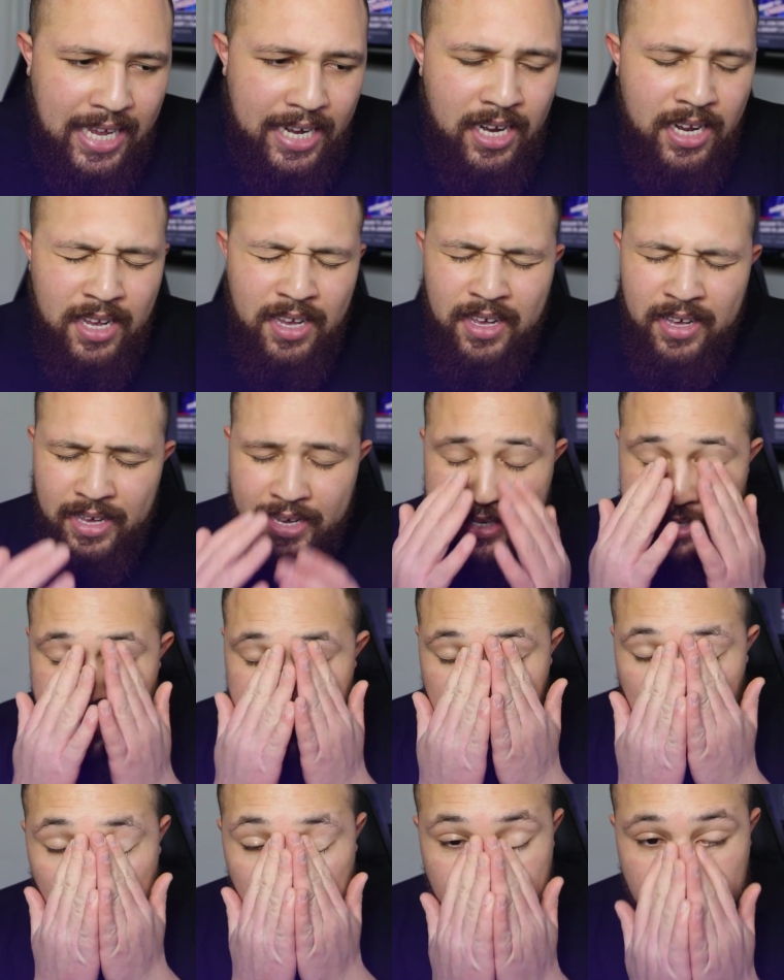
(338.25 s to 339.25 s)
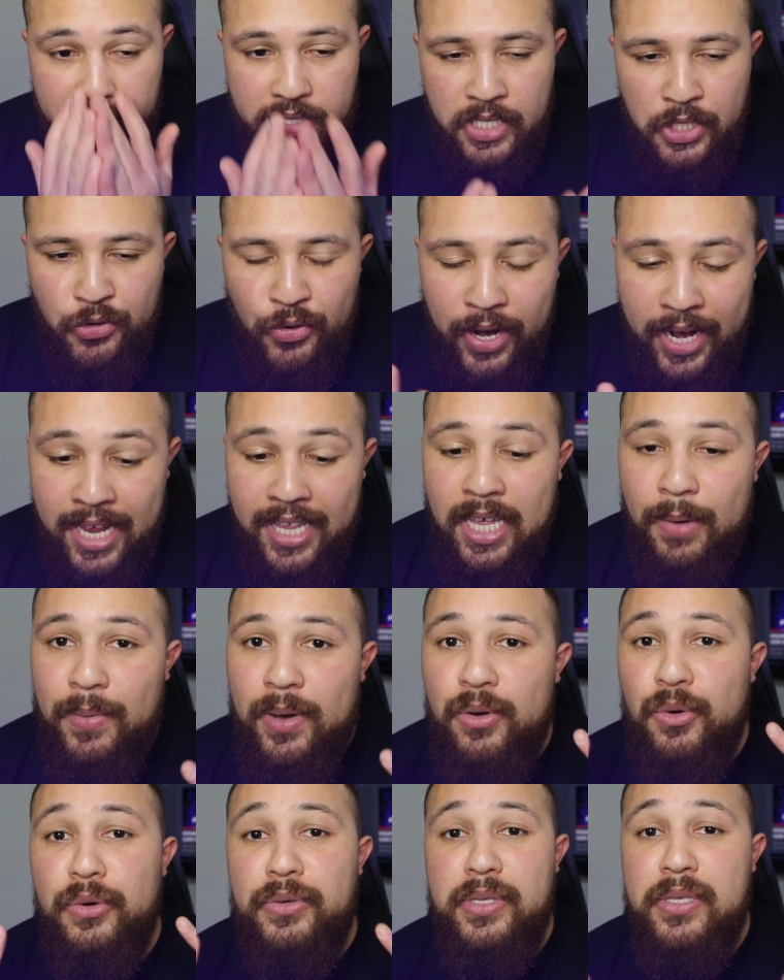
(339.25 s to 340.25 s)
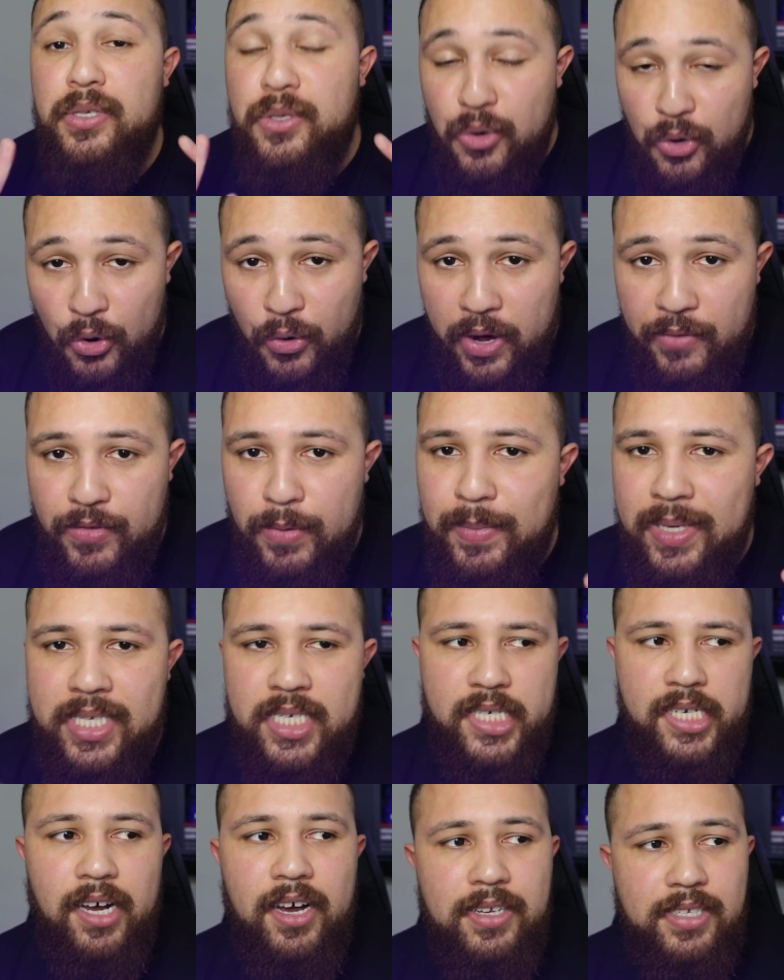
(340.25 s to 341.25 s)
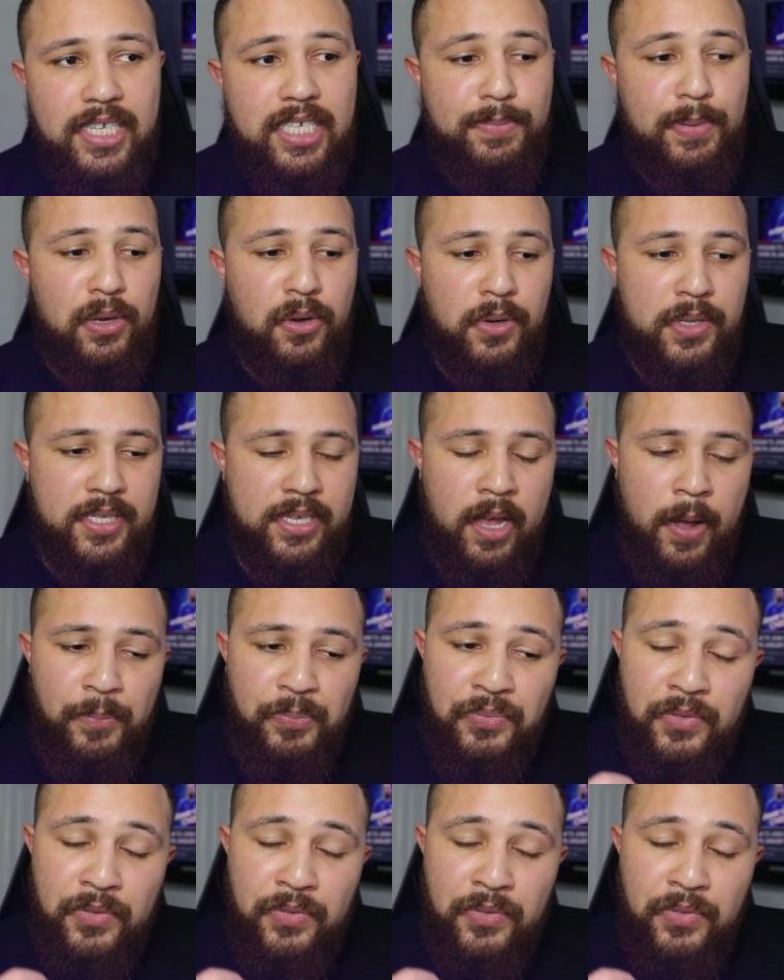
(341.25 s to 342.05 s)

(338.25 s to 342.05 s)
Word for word: and it's so frustrating that we're not scoring from these chances because